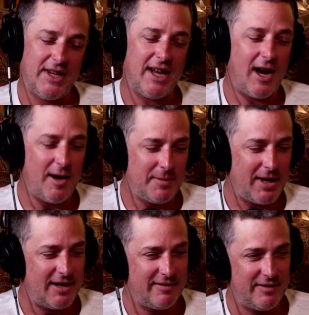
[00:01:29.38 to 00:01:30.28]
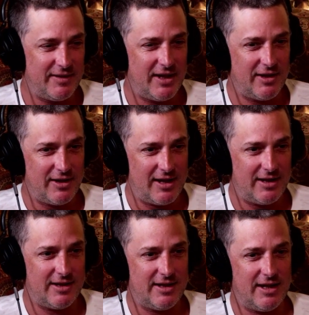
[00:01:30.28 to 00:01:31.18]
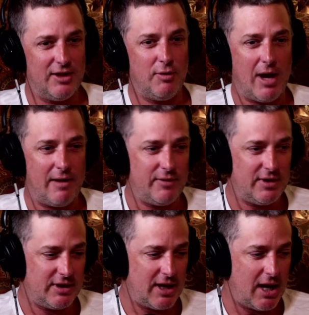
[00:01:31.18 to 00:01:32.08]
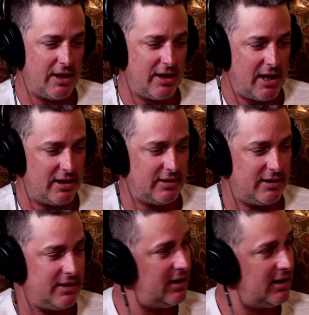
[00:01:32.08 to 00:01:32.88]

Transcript: I'm kind of the other hand is that you have this guy that has